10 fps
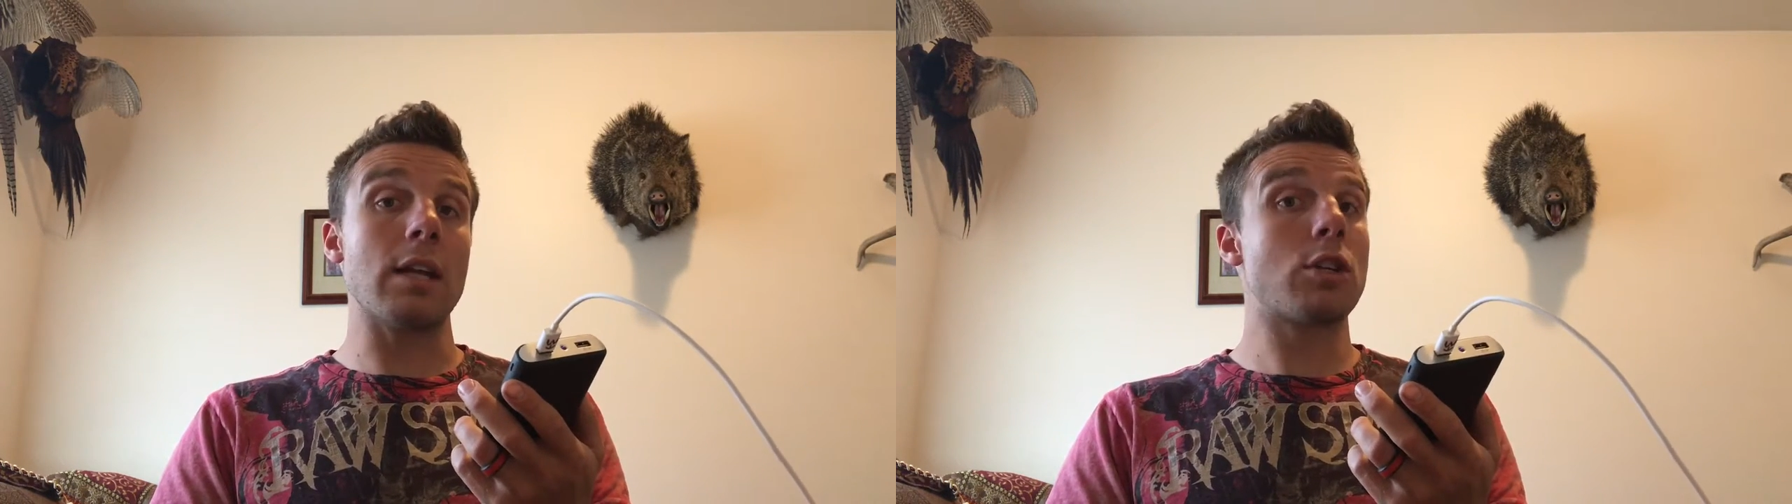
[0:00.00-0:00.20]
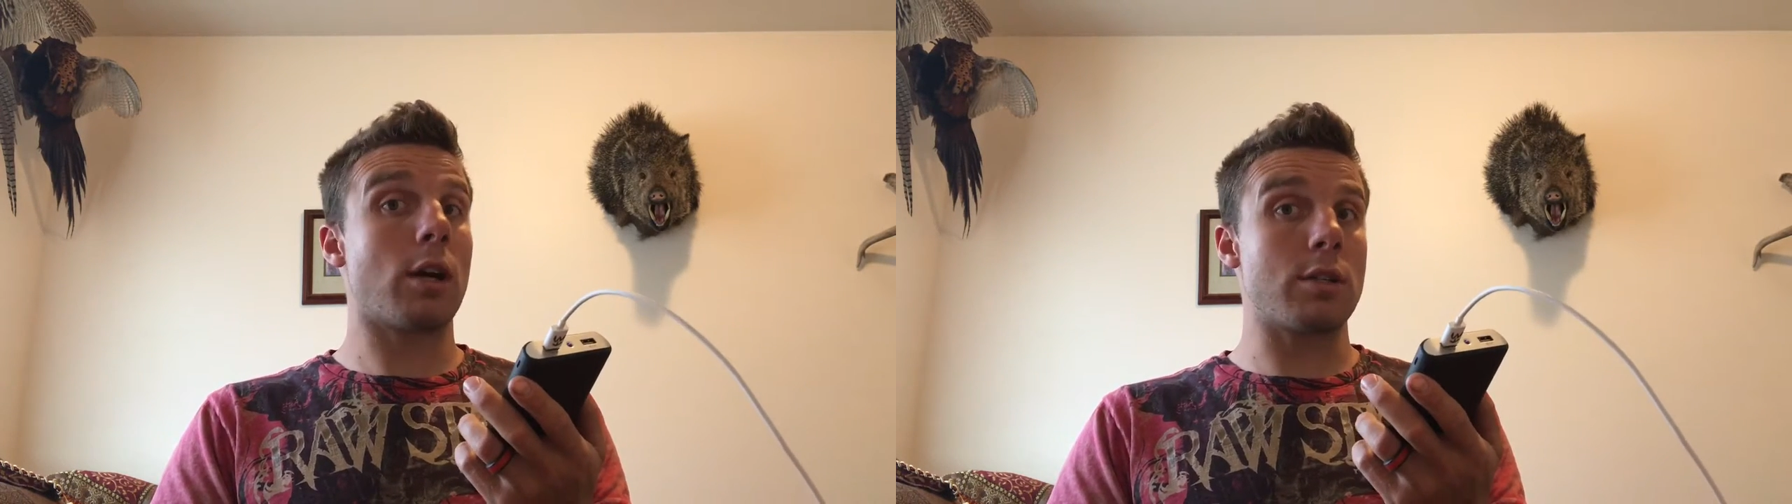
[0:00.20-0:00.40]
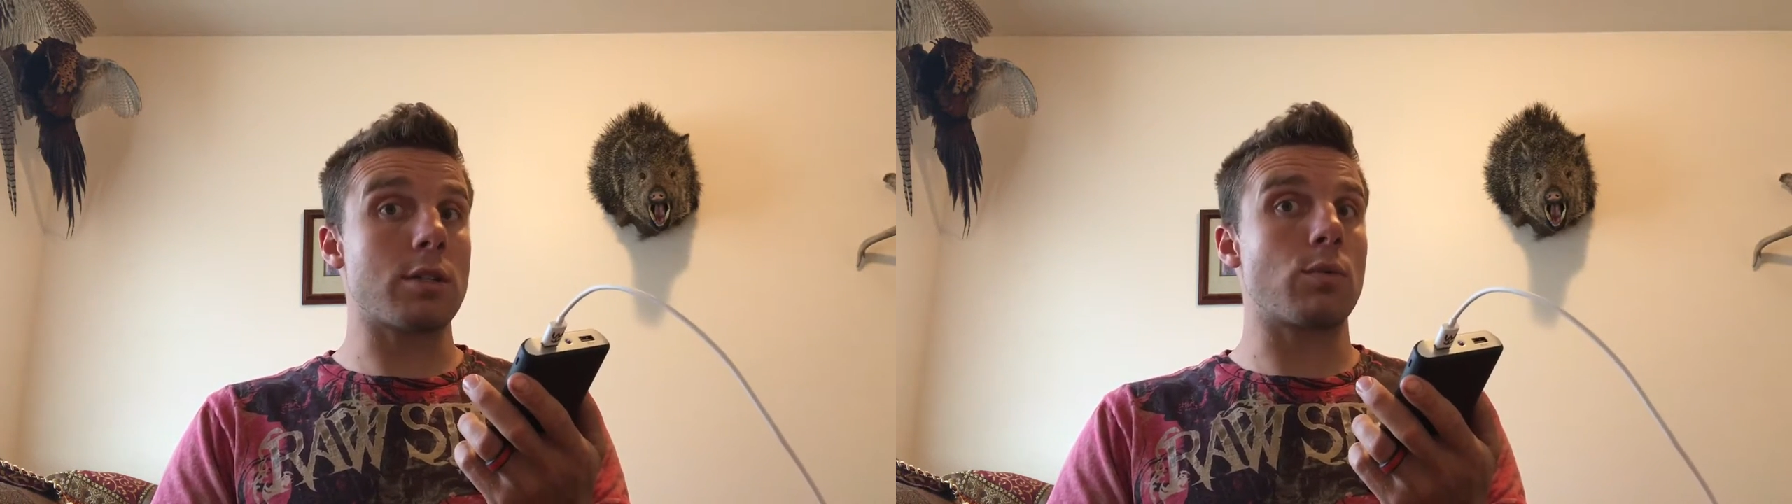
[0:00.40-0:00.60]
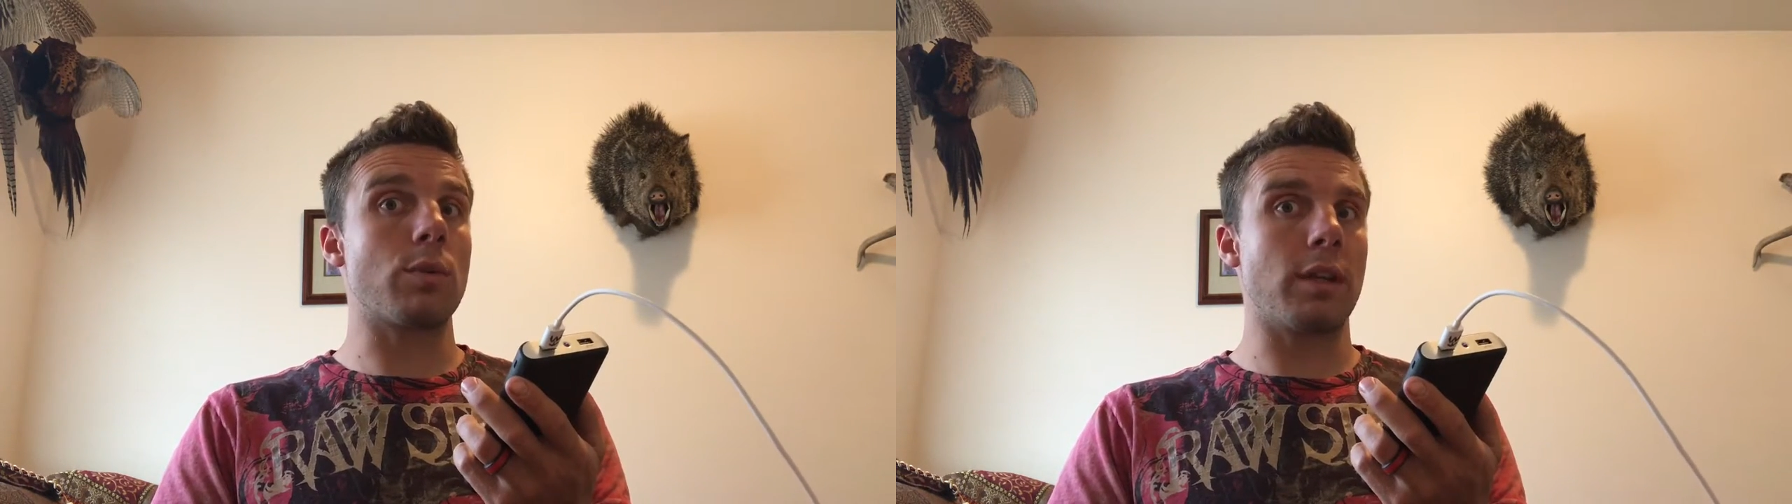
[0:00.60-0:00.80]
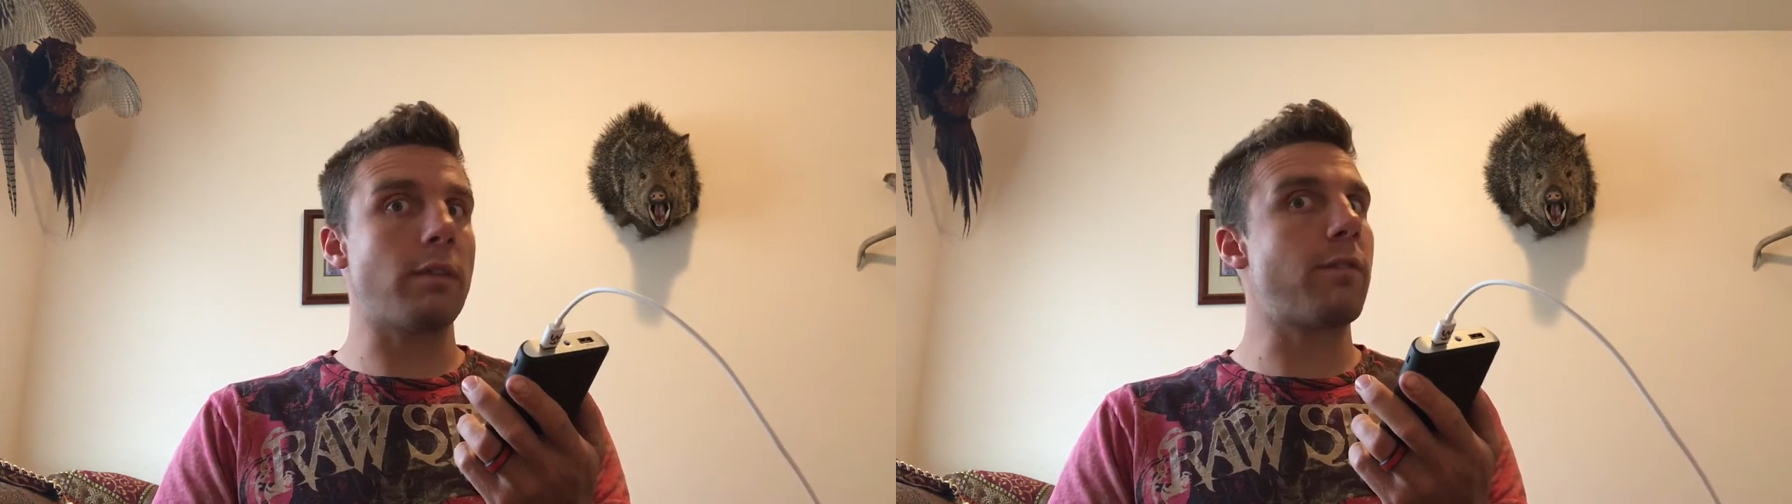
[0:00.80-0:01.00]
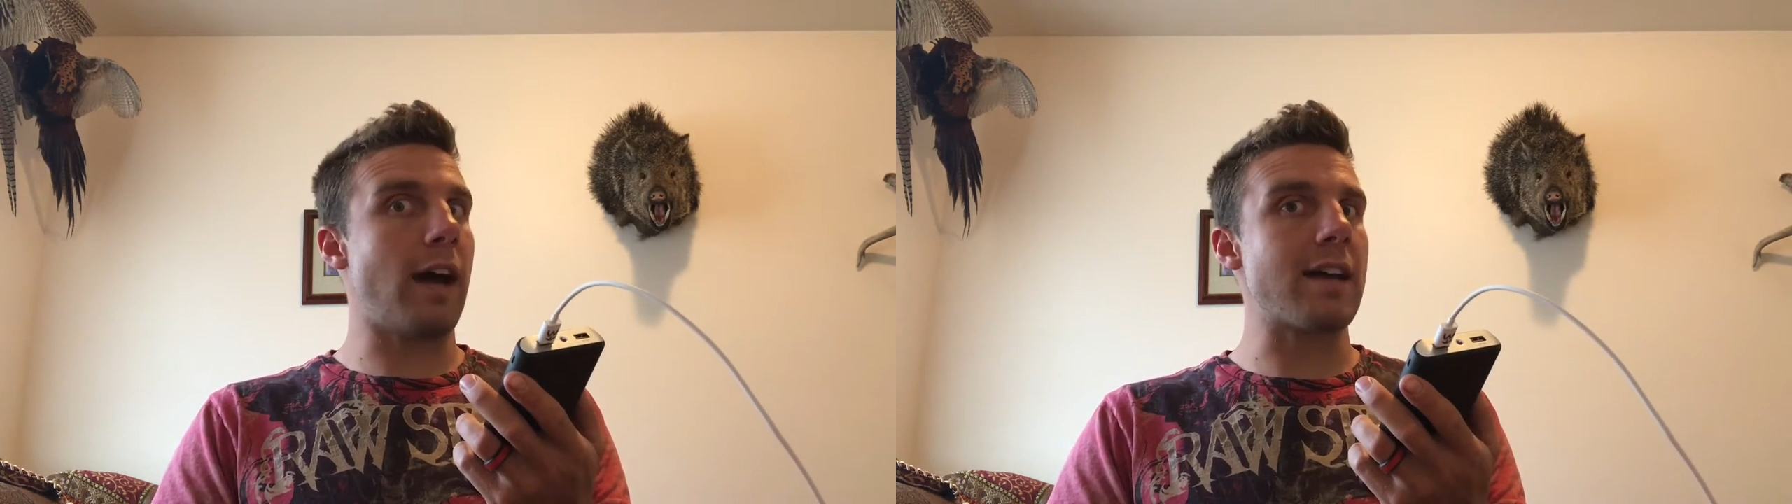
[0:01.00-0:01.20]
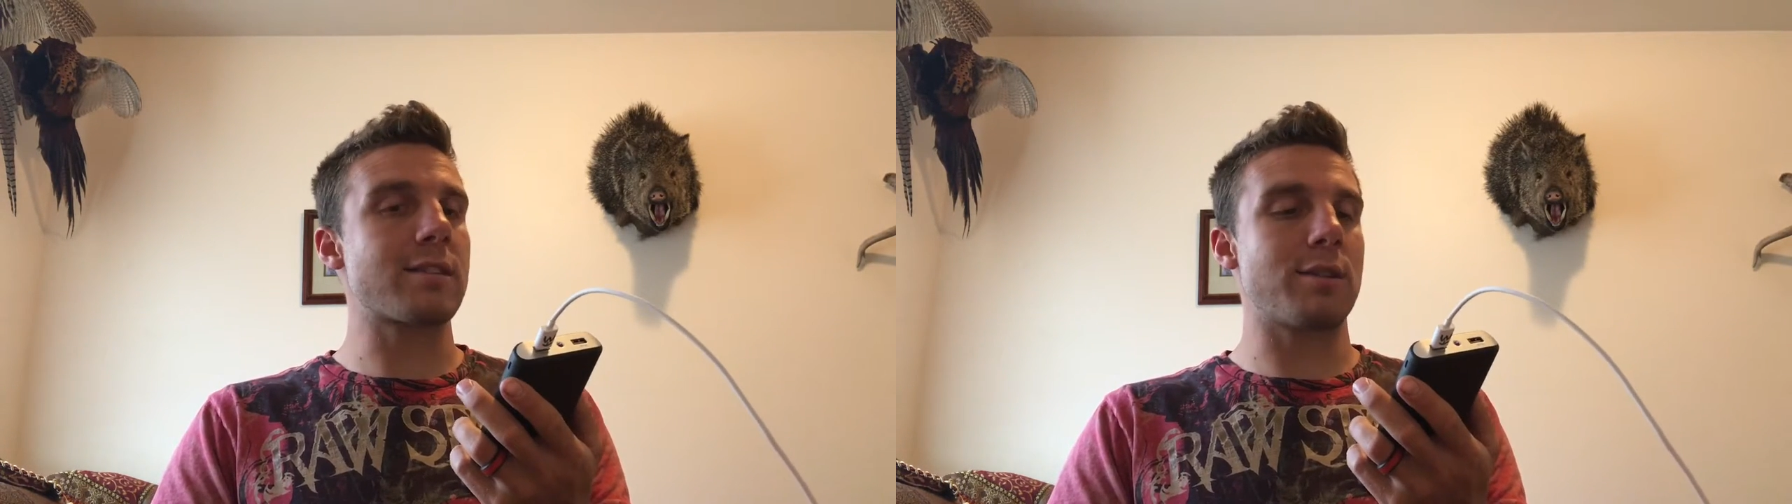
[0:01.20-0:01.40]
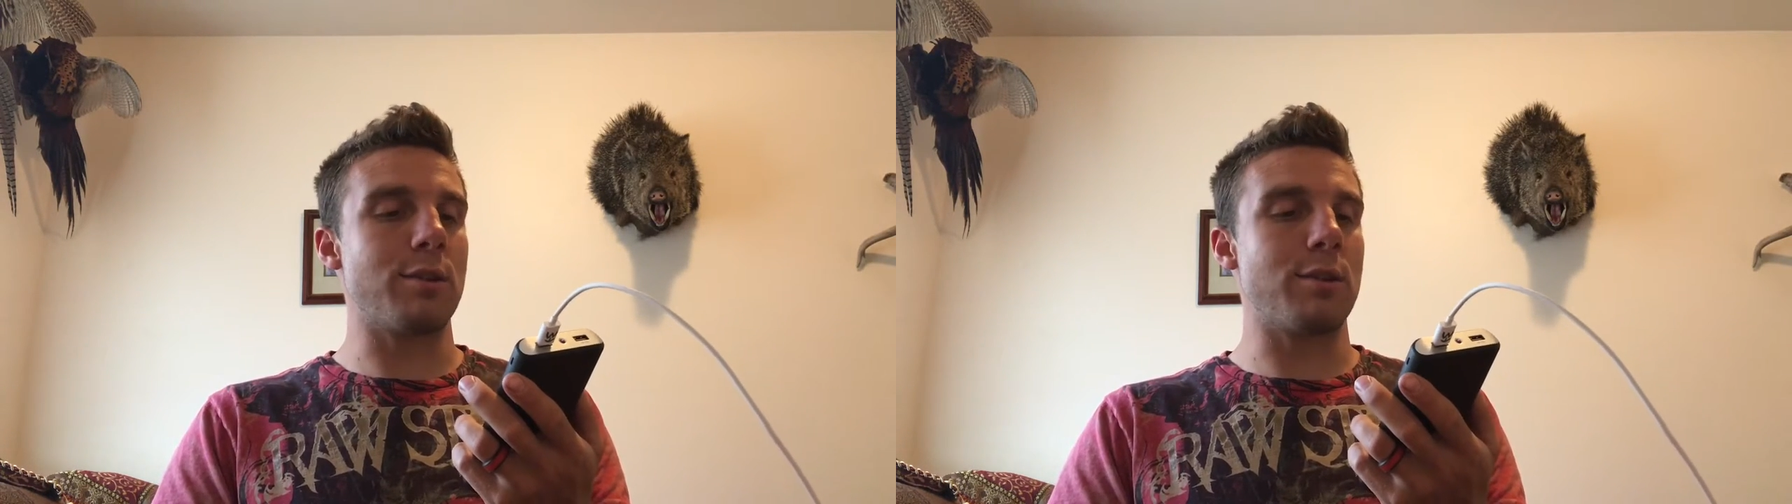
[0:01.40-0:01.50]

It charges really fast